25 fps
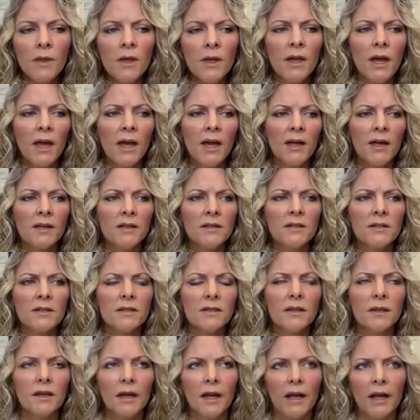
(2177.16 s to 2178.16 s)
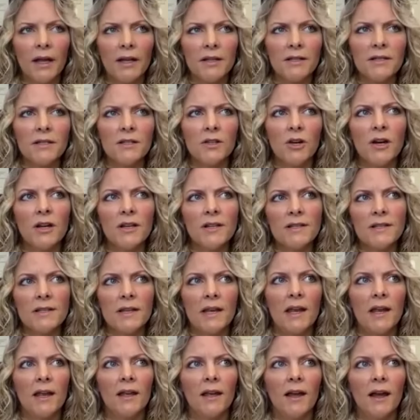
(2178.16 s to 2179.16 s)
And it's not
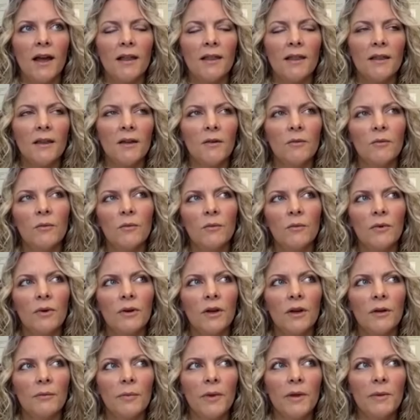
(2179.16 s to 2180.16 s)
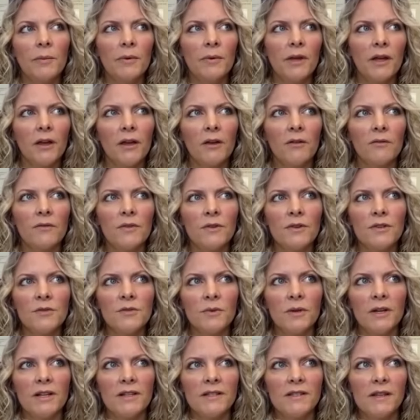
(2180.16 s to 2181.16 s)
saying, I think people get confused
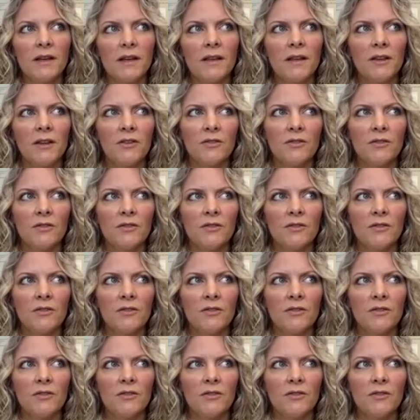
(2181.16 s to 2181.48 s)
when I say that.